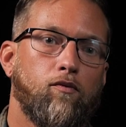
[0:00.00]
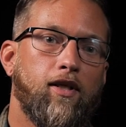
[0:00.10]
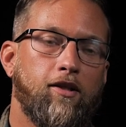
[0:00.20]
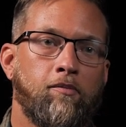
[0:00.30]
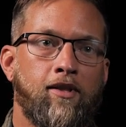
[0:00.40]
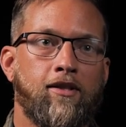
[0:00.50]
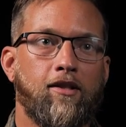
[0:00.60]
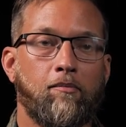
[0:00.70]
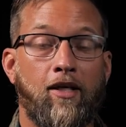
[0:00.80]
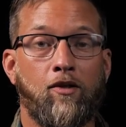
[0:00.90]
recommended
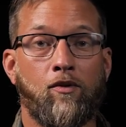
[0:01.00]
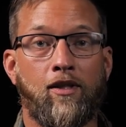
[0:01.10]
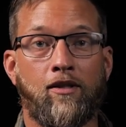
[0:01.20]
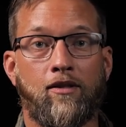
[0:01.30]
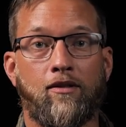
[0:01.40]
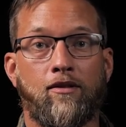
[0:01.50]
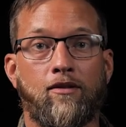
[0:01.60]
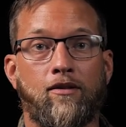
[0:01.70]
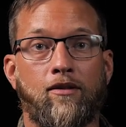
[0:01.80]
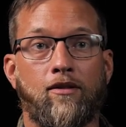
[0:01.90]
a better way
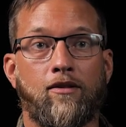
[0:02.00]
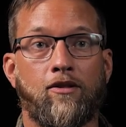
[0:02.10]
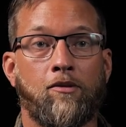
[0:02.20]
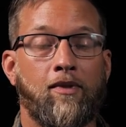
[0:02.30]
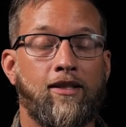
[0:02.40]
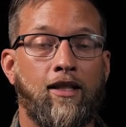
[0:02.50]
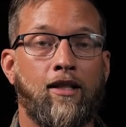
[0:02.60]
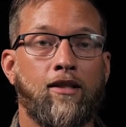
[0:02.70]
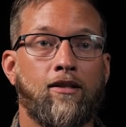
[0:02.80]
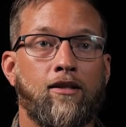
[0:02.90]
to my
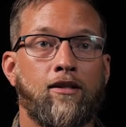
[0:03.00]
dad.